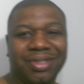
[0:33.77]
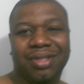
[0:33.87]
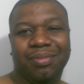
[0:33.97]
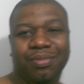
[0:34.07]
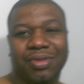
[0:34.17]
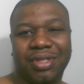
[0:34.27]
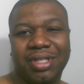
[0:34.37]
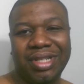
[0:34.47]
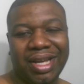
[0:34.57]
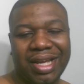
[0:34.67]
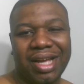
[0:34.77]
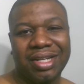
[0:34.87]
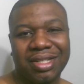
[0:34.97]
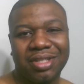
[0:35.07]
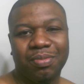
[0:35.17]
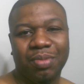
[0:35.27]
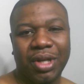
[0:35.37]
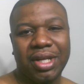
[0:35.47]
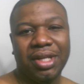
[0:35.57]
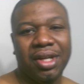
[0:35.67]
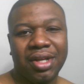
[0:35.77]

to see that kind of display